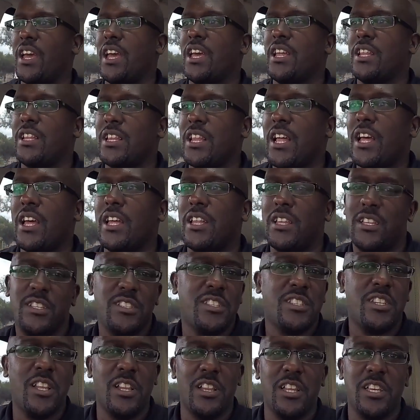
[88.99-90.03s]
and
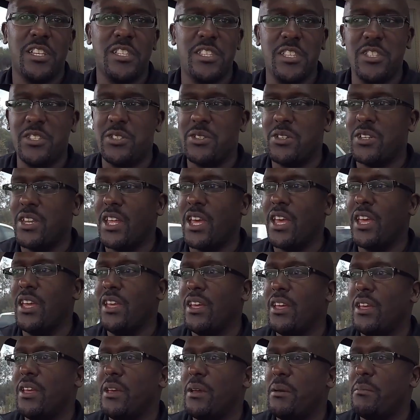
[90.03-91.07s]
that still exists
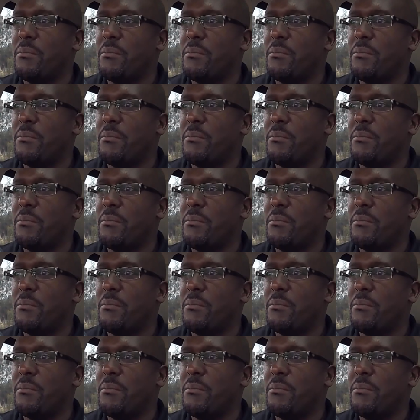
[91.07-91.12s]
today.